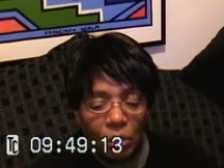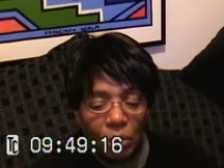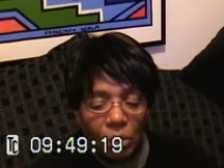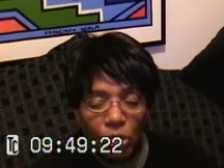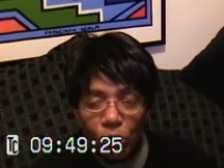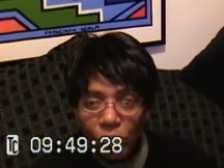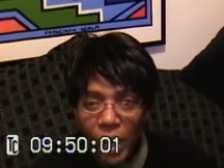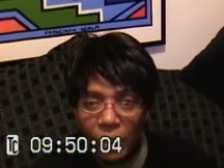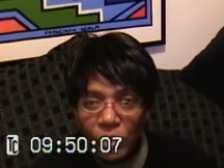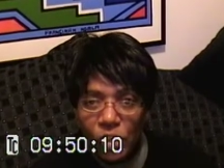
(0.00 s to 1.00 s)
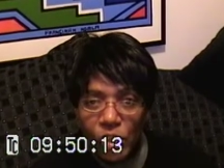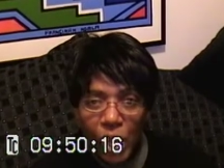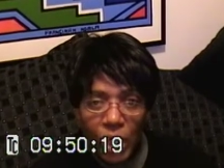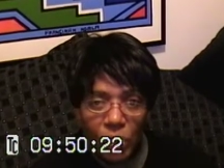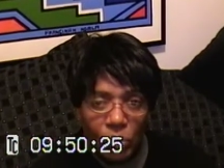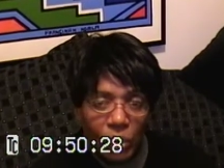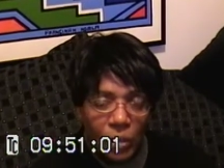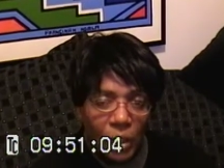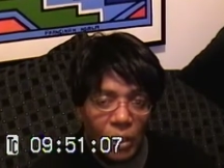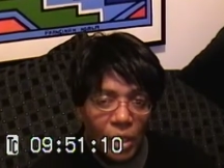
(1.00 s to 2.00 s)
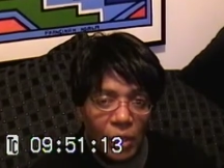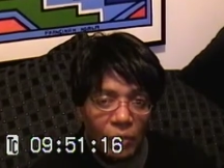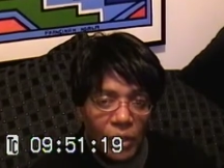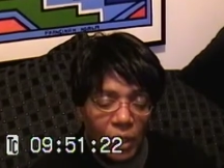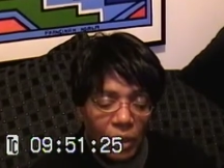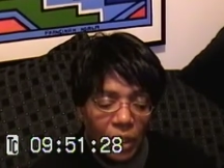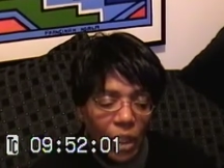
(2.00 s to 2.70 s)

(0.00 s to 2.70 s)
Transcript: correct the shoddy work that they've done,